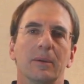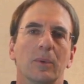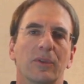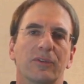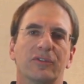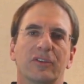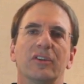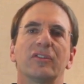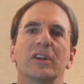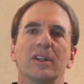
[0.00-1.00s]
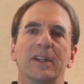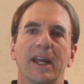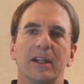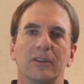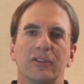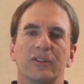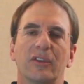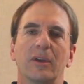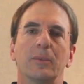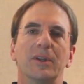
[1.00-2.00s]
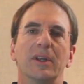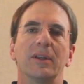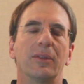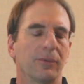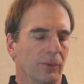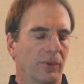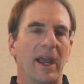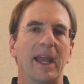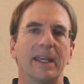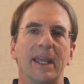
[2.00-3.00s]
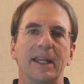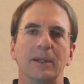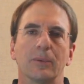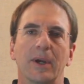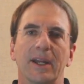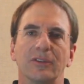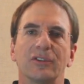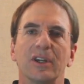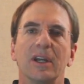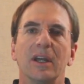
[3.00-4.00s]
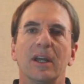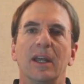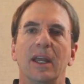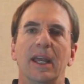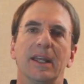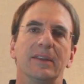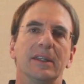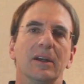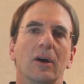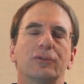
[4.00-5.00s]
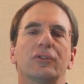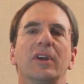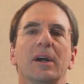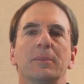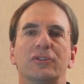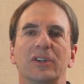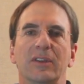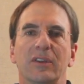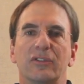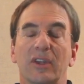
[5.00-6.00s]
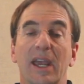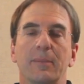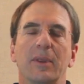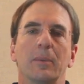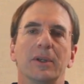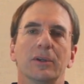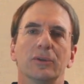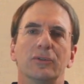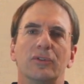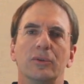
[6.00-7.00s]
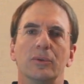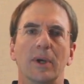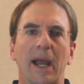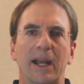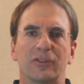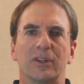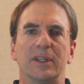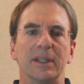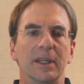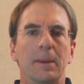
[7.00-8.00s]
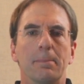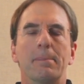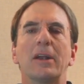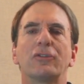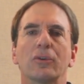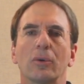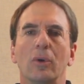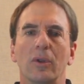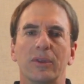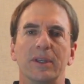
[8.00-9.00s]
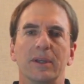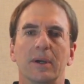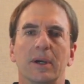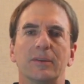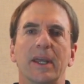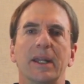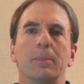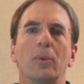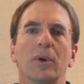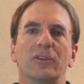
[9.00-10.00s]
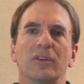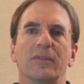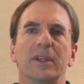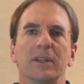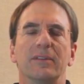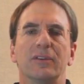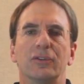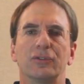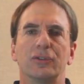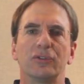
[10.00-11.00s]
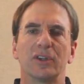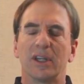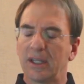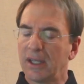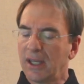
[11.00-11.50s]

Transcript: with statistical analysis that we did through the Hank Haney Ranch and the ultrasound machine, the SAM, that we used to actually measure all the data points of the individuals using it.